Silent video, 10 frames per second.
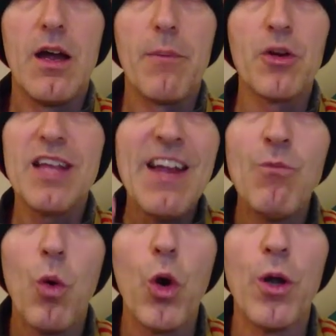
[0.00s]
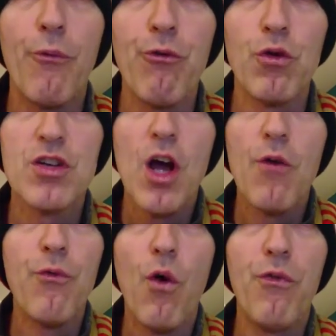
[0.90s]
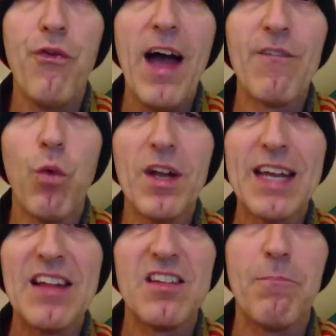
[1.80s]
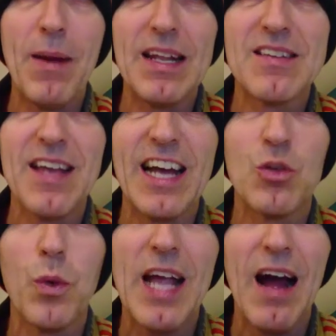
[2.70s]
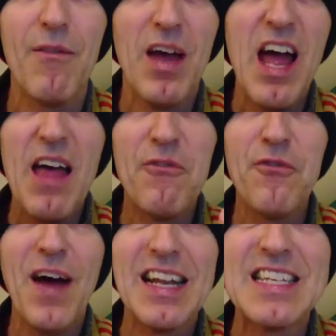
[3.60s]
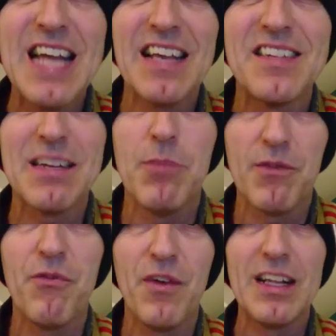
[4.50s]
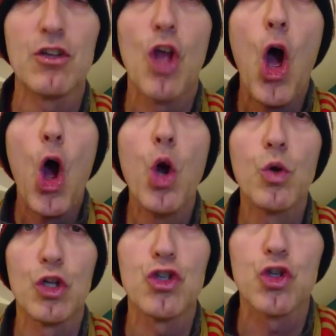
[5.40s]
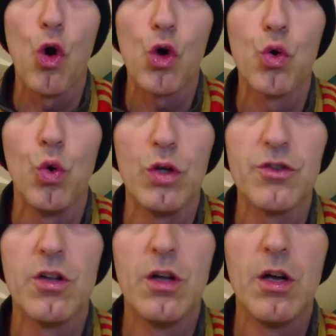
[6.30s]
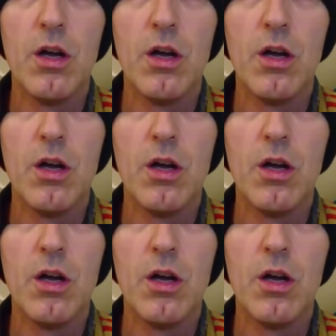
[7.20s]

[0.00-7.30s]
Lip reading: Because even with one up front, 4-5-1 against the better sides, we have fantastic midfielders who can score goals.